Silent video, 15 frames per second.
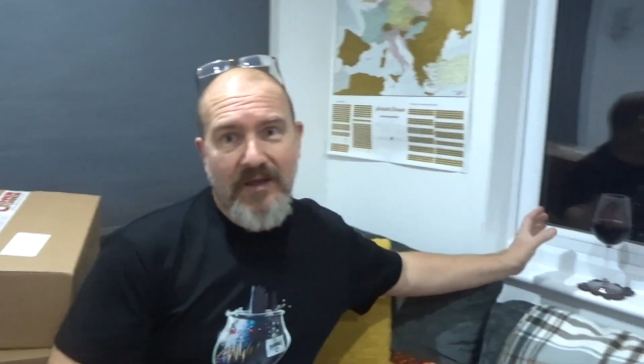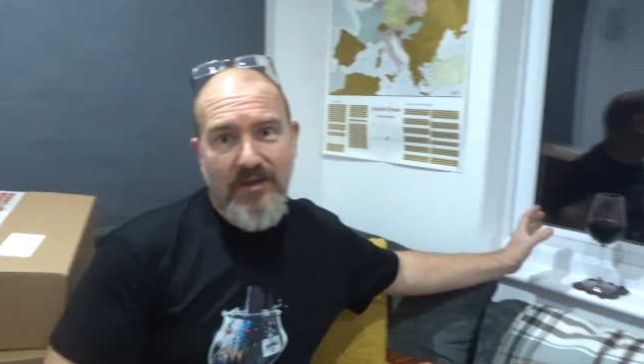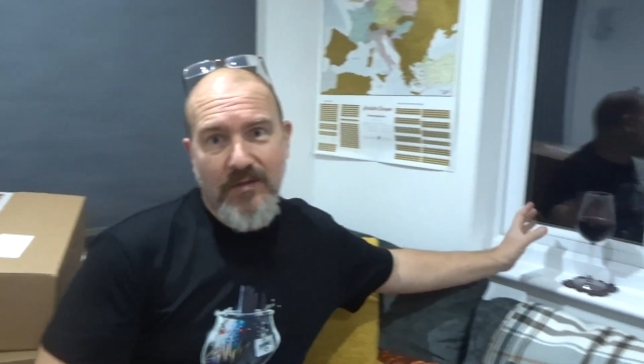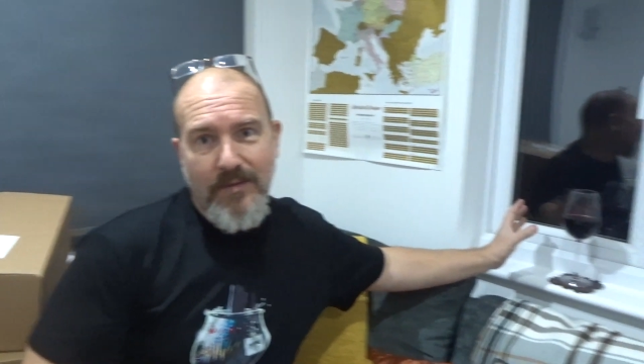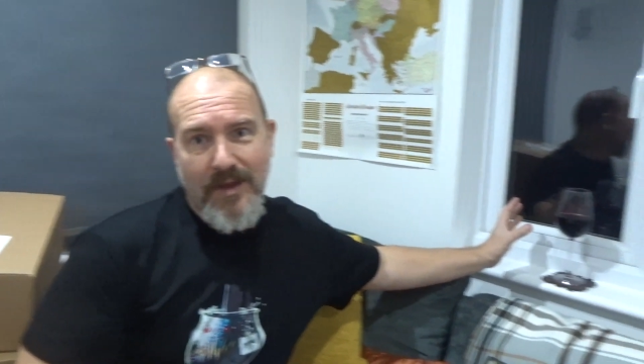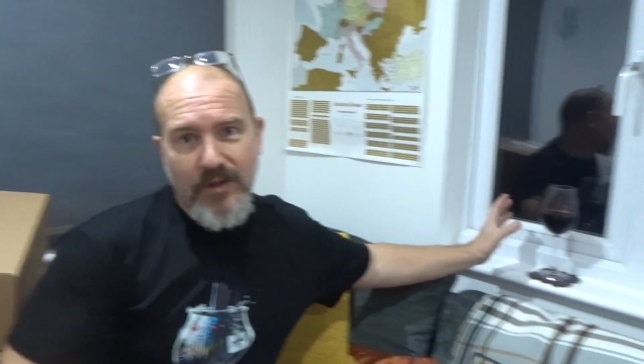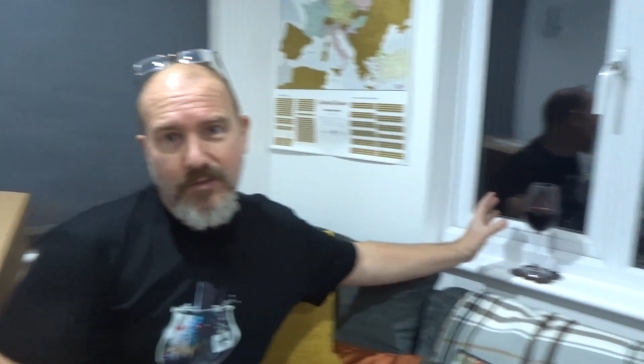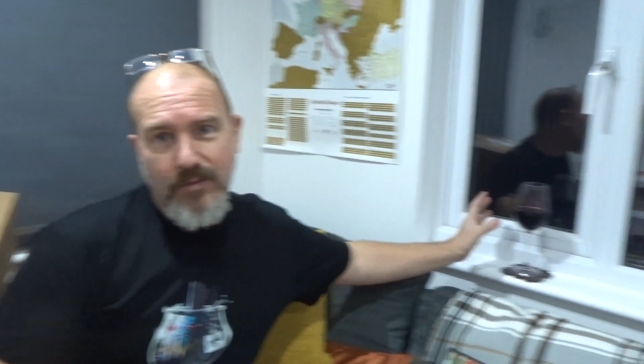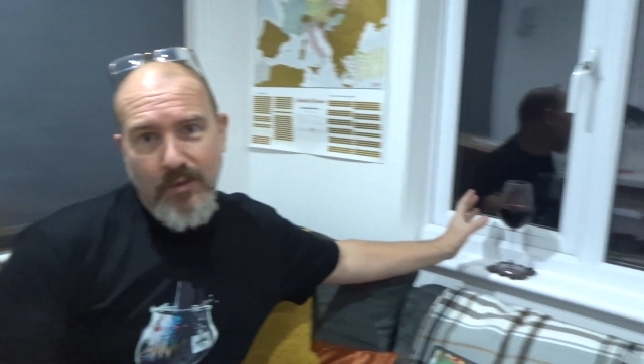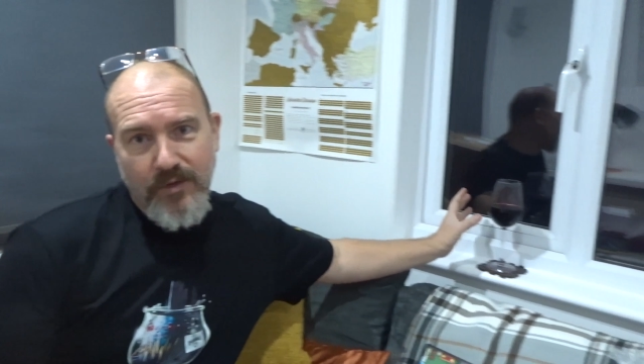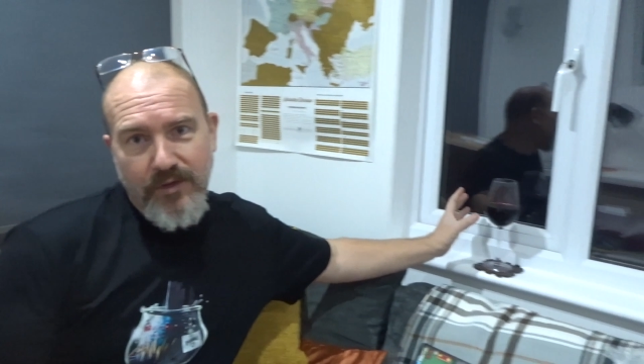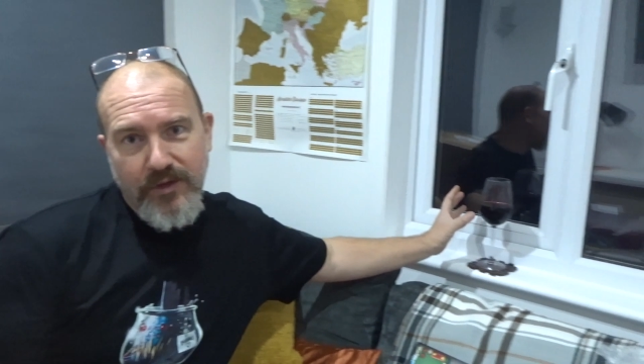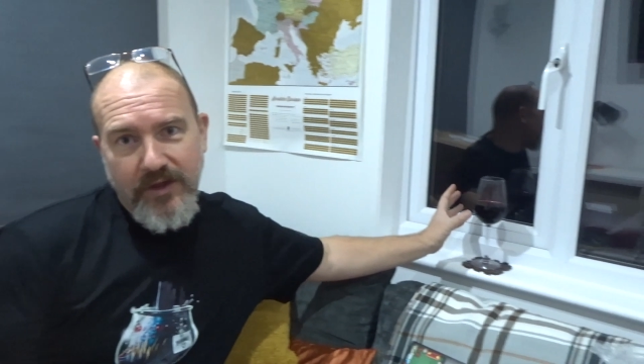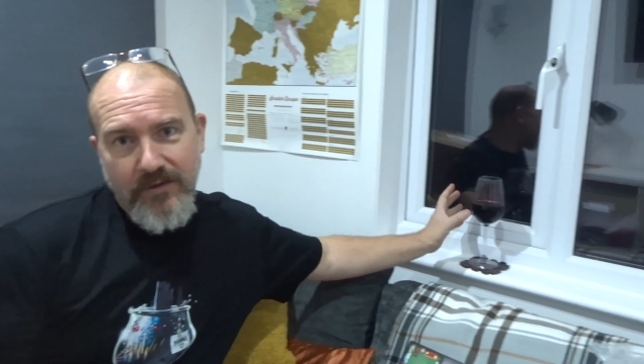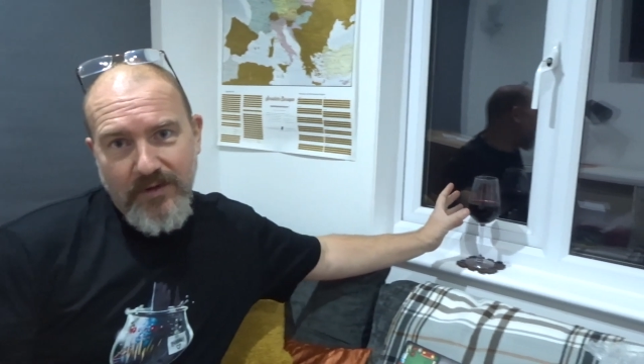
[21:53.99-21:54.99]
to much more
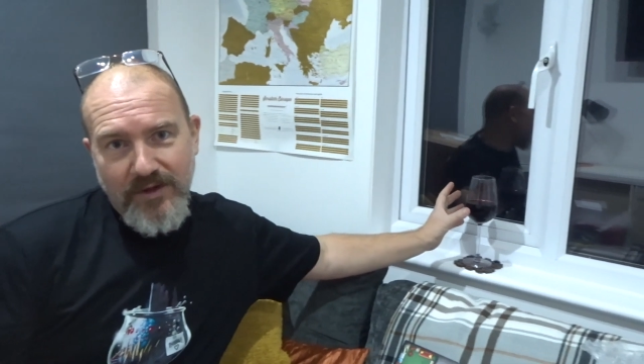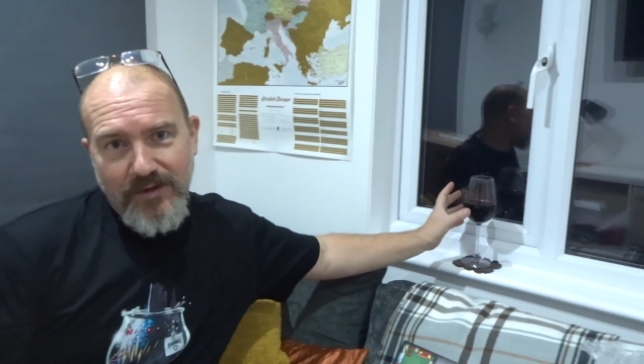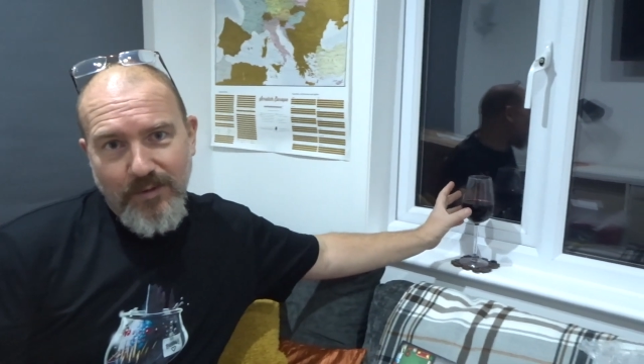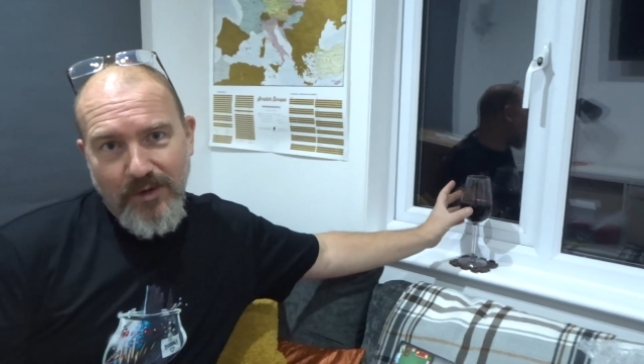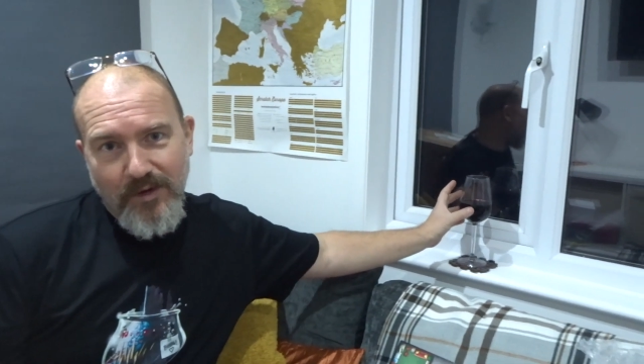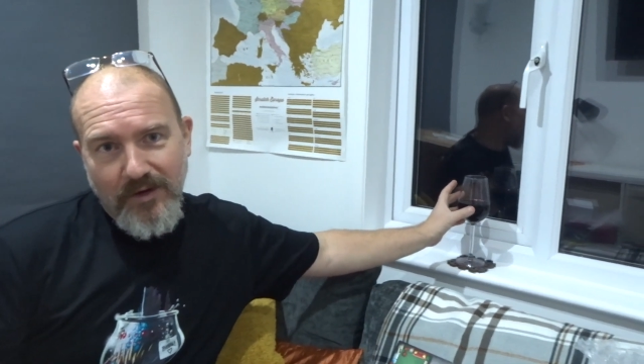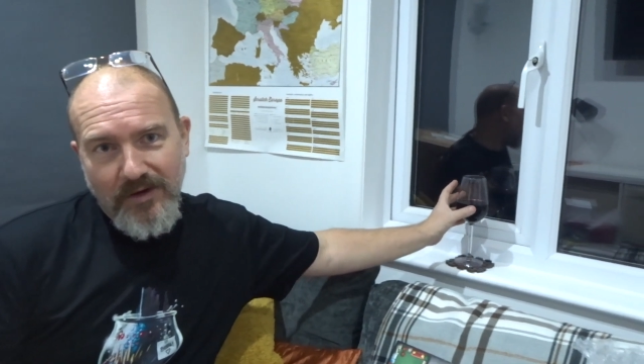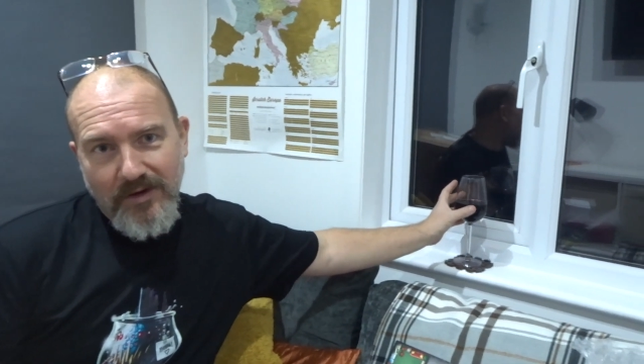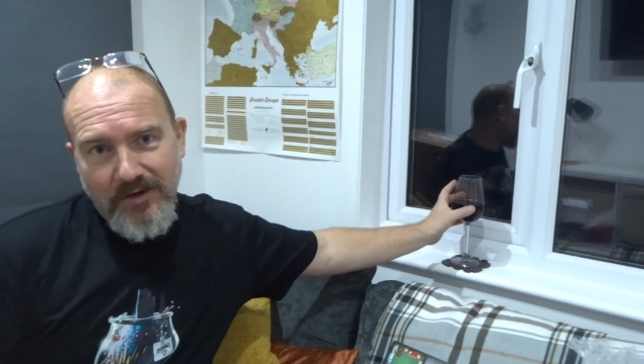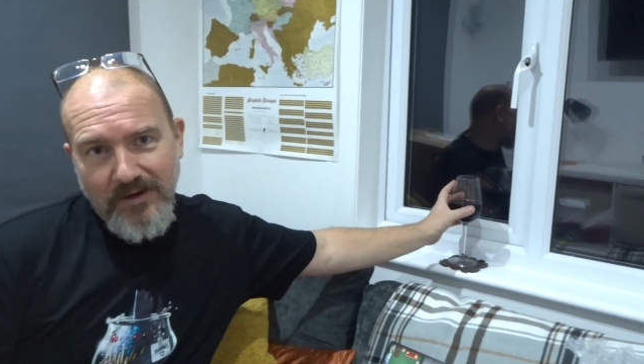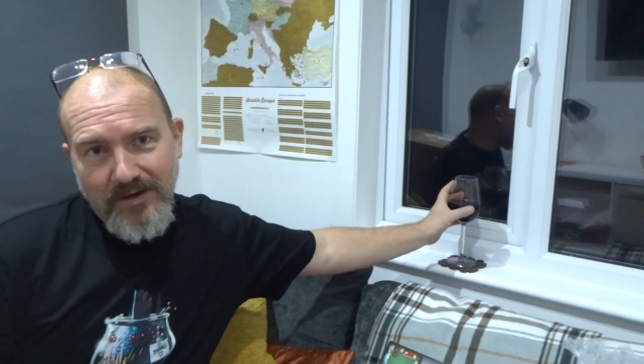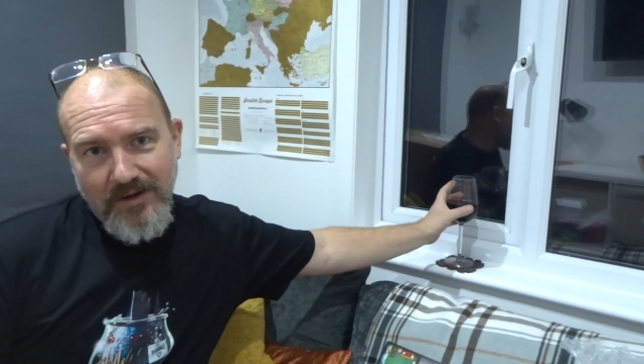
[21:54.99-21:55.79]
serious work